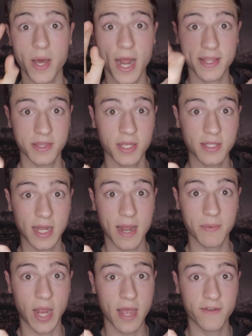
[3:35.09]
but I think that
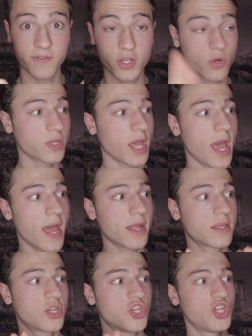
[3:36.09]
I'm kind of good,
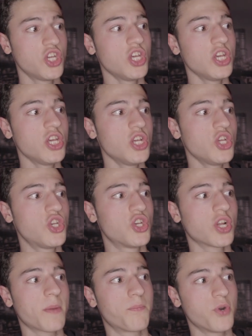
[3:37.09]
and she
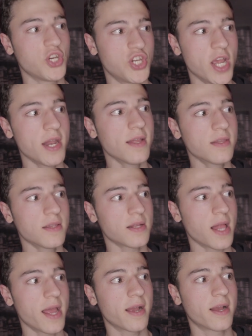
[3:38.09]
should appreciate it.
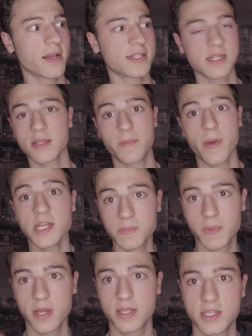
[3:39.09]
Like, it's not the
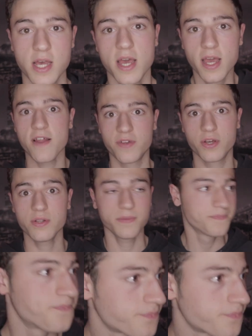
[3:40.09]
best, but it's kind of good.